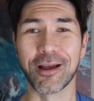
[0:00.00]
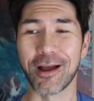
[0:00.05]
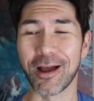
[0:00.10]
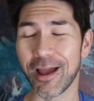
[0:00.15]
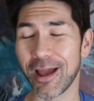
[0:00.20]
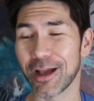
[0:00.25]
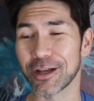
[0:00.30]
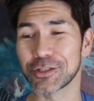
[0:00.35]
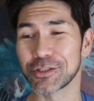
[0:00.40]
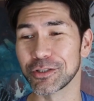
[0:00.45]

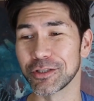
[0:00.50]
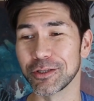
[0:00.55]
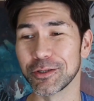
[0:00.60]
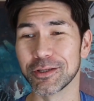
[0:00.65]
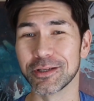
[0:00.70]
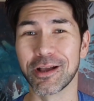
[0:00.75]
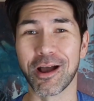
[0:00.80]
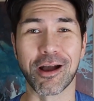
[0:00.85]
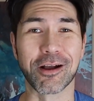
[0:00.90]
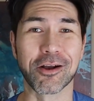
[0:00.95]
I
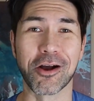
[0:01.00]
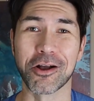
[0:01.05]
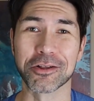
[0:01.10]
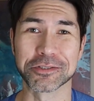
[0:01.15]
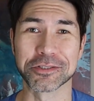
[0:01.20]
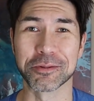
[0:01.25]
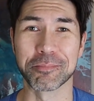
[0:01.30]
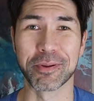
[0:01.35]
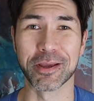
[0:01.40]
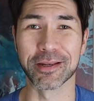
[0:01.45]
actually got
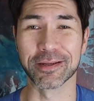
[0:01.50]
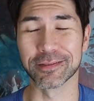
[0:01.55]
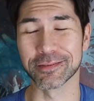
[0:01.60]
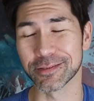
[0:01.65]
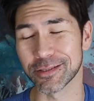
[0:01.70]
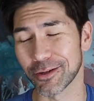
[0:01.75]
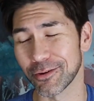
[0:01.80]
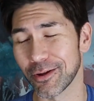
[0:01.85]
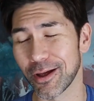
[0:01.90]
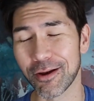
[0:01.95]

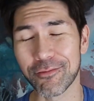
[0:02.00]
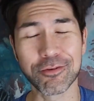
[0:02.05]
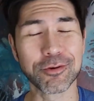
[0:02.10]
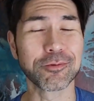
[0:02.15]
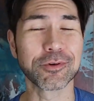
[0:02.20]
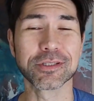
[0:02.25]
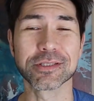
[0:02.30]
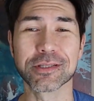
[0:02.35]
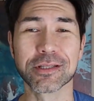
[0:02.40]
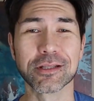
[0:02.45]
constipated. So
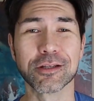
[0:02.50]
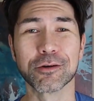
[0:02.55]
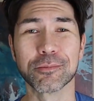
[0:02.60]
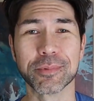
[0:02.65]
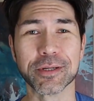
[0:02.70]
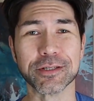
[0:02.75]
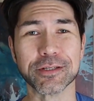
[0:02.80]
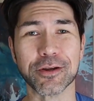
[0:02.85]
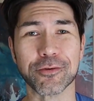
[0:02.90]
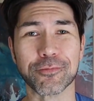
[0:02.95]
everyone's a little
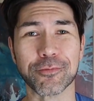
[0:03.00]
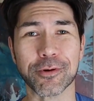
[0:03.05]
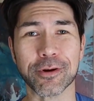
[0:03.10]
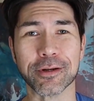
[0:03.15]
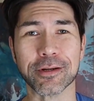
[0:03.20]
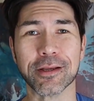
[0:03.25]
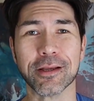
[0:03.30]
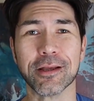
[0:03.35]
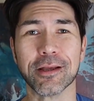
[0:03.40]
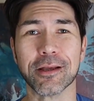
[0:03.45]
bit
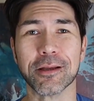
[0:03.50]
different,